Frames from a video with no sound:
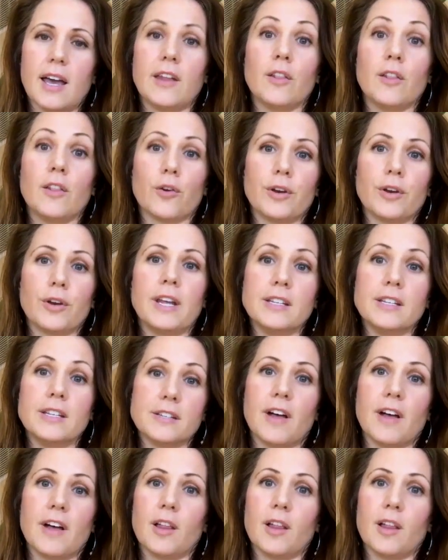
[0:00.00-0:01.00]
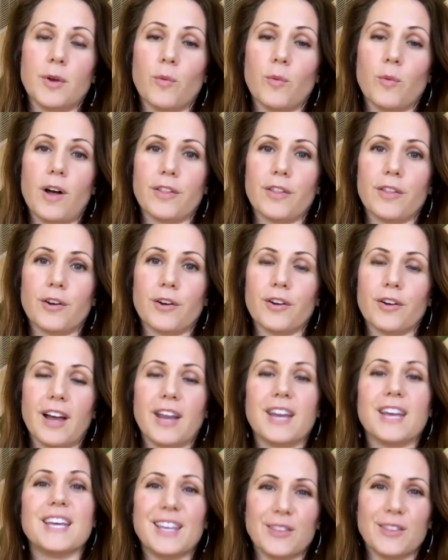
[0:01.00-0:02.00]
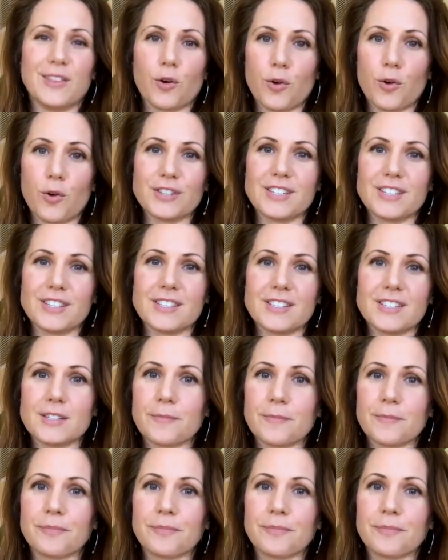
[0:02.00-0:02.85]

and learning and development while they're taking the courses.